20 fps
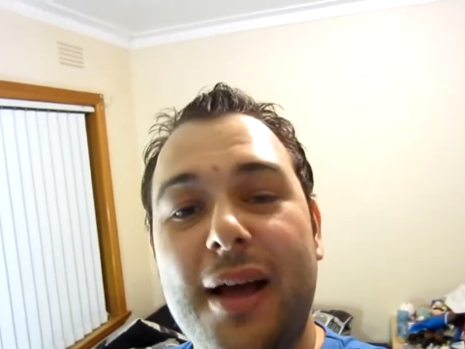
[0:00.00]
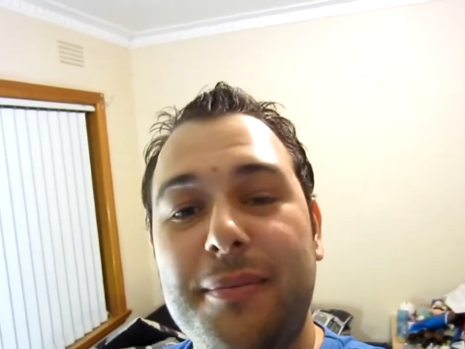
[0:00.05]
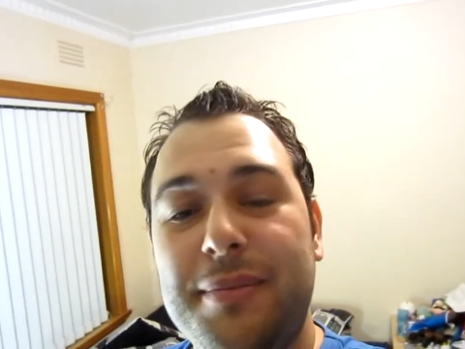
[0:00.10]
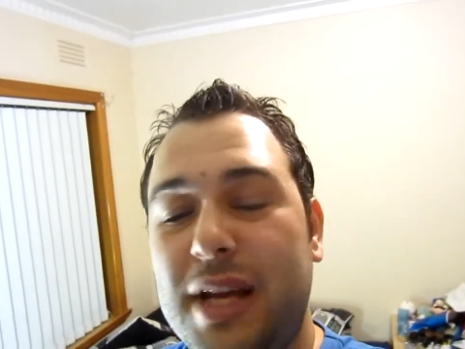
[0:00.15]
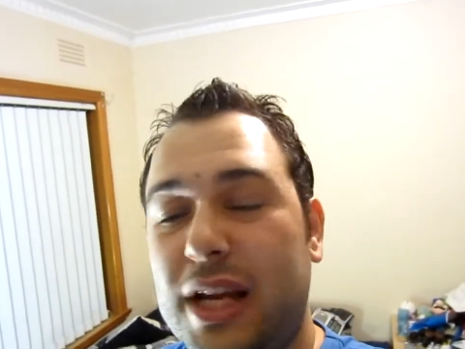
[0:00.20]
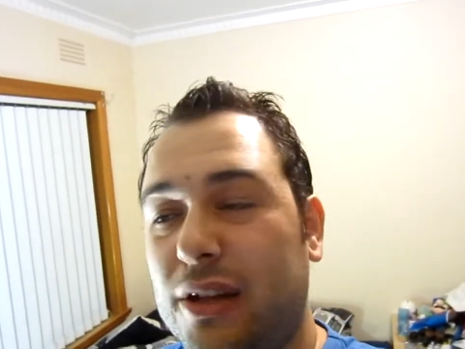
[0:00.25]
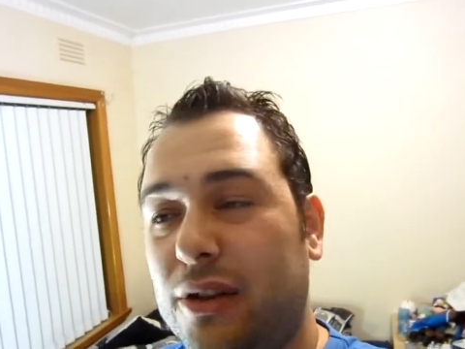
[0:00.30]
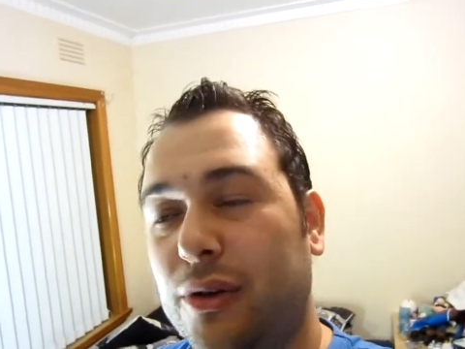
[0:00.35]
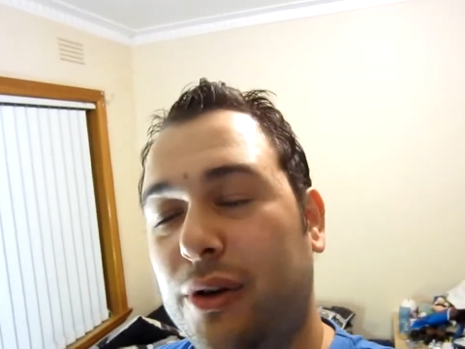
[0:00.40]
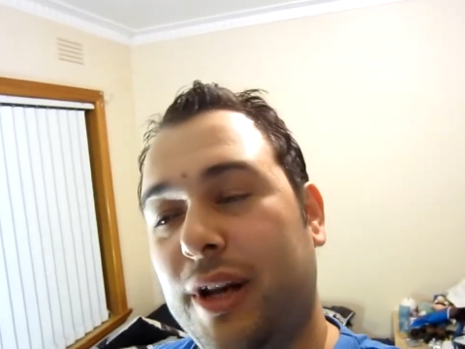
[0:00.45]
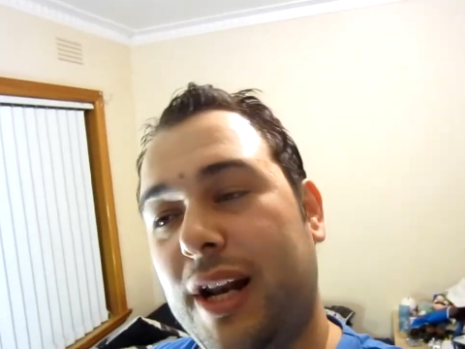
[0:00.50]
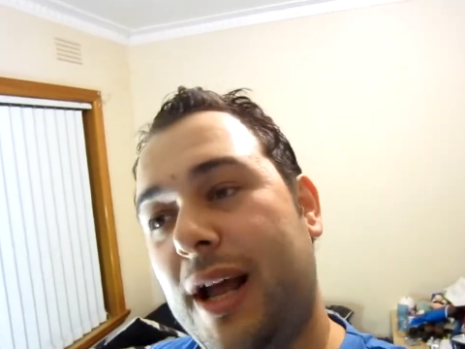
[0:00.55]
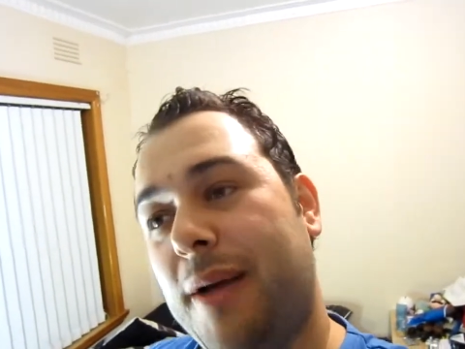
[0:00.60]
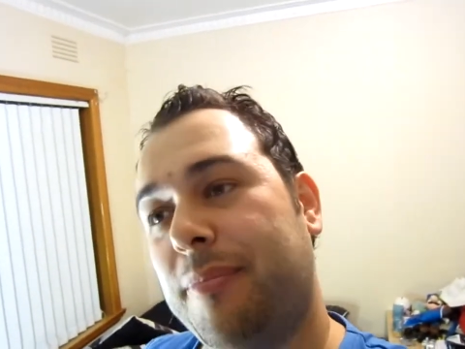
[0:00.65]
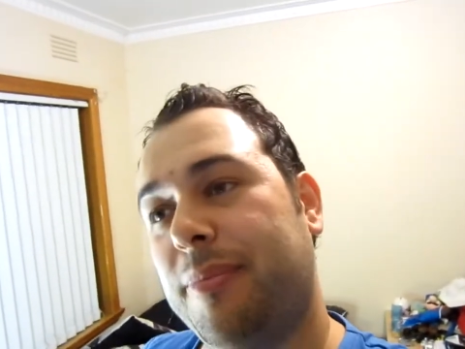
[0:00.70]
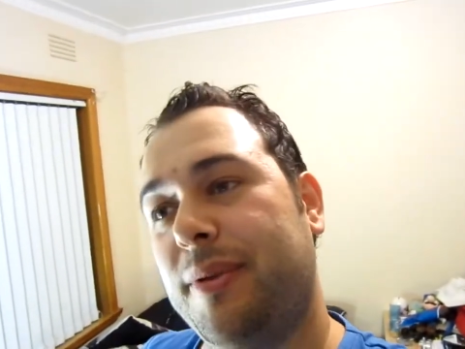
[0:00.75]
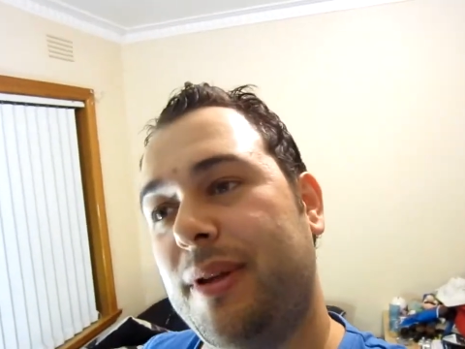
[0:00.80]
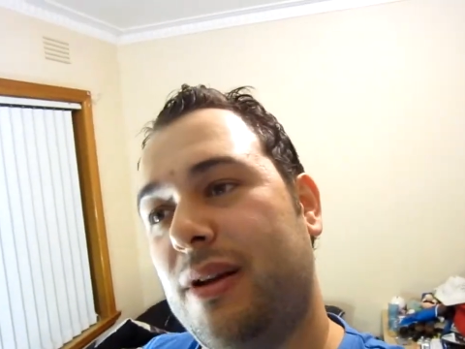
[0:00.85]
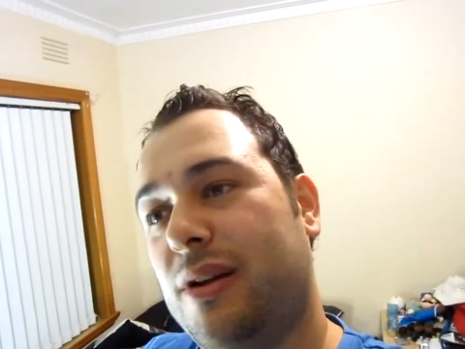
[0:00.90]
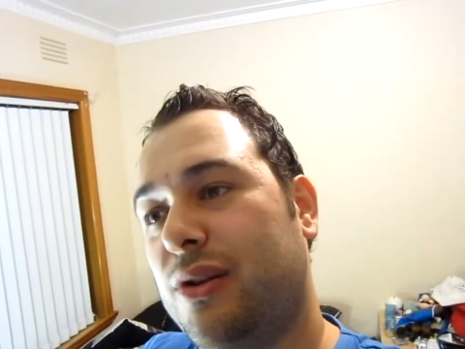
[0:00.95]
You can look it
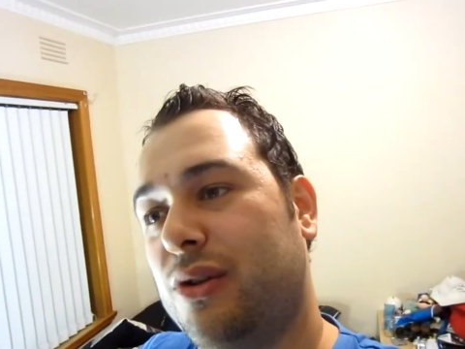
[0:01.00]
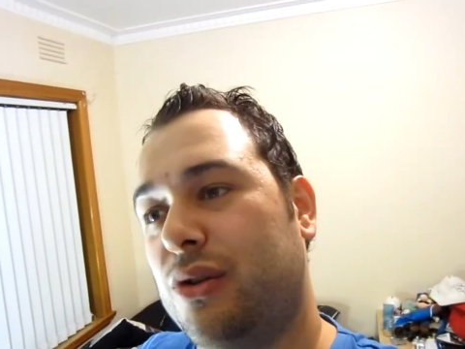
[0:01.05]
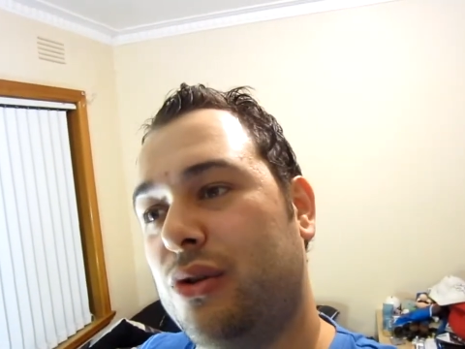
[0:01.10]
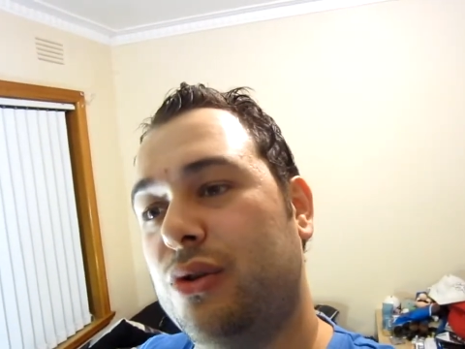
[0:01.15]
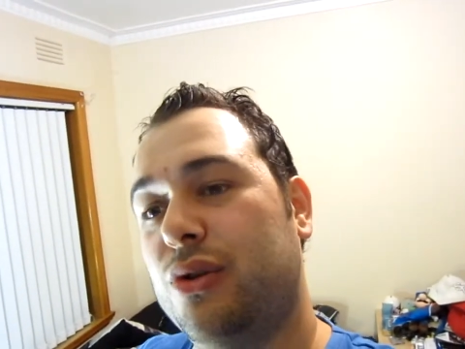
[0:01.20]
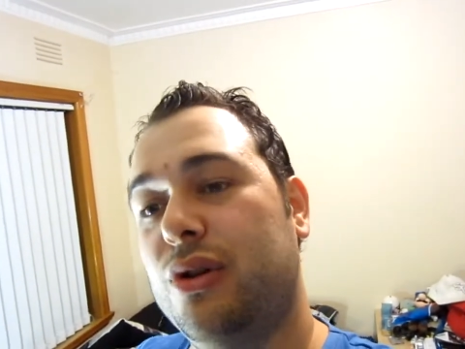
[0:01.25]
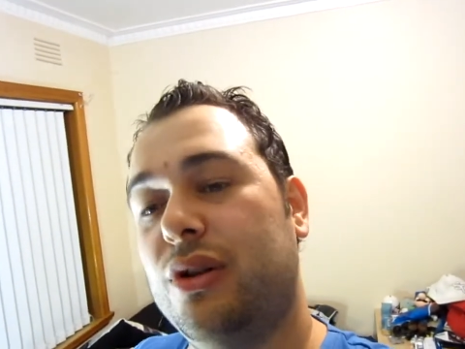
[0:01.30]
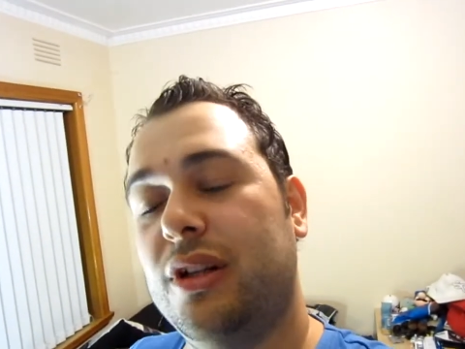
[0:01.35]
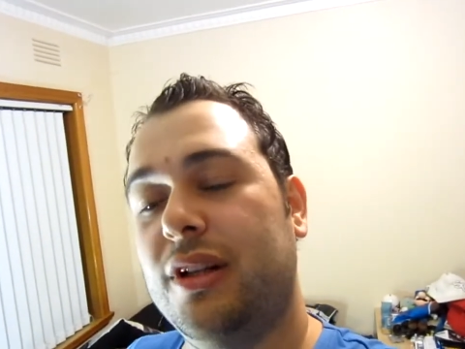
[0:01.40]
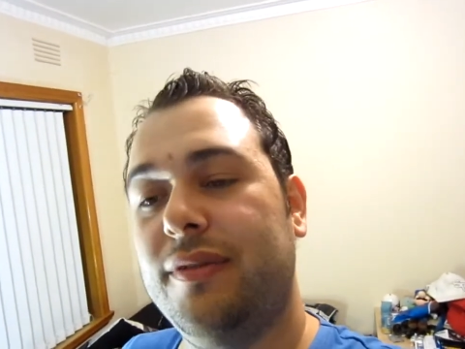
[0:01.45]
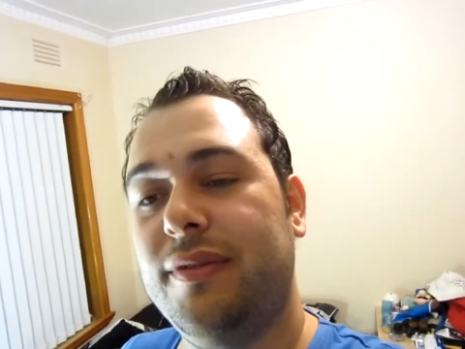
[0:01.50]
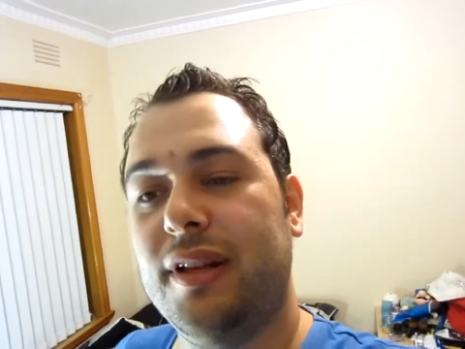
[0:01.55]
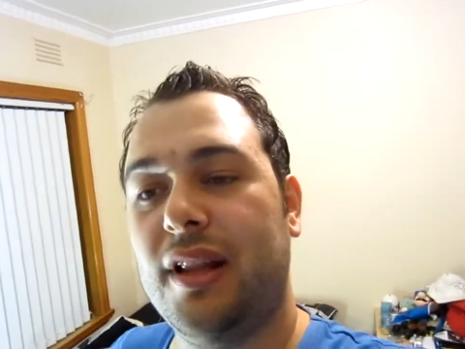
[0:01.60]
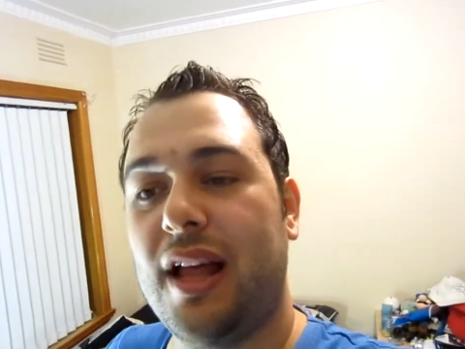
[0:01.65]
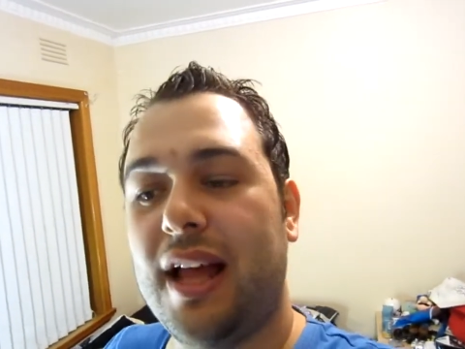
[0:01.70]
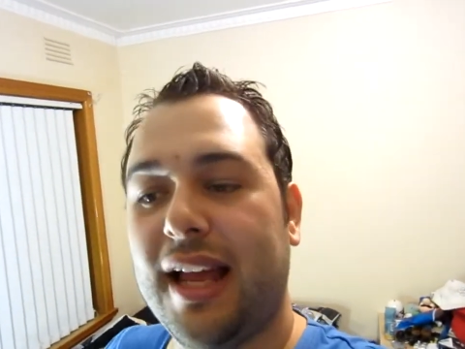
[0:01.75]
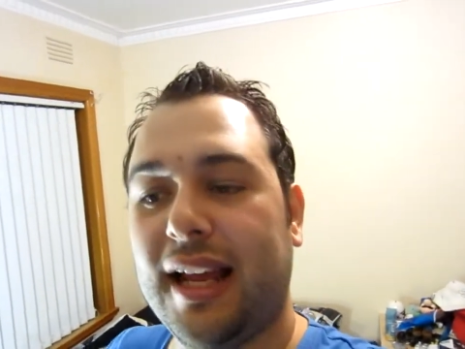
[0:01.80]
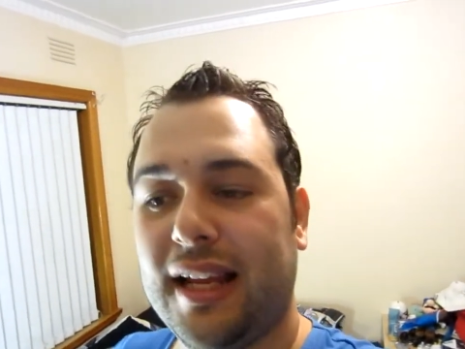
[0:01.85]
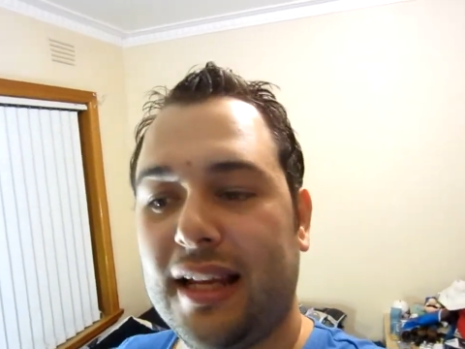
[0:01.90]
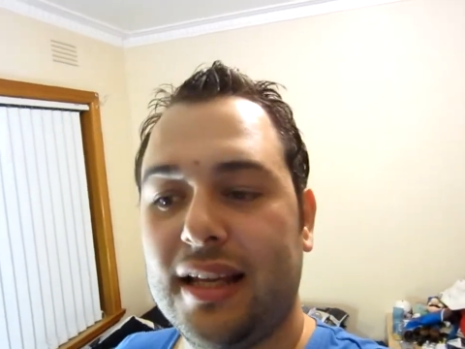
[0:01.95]
up on Google if you
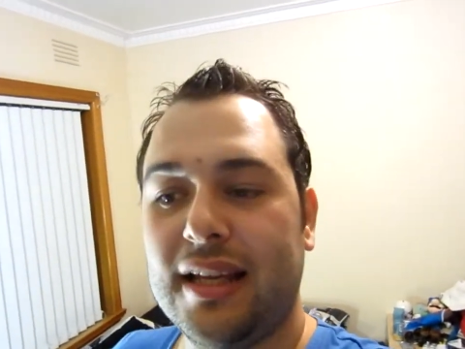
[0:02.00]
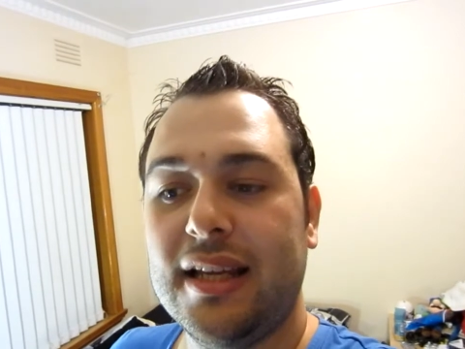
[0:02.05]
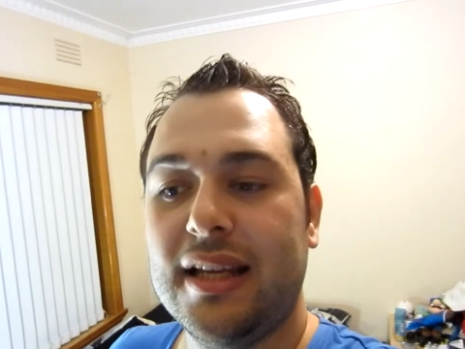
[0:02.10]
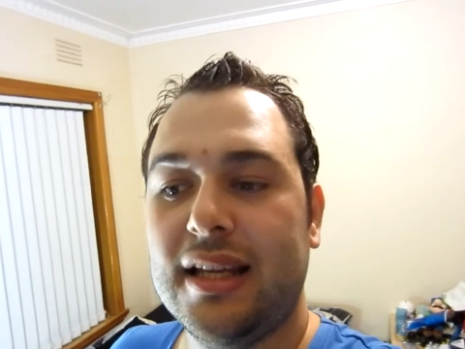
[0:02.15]
like.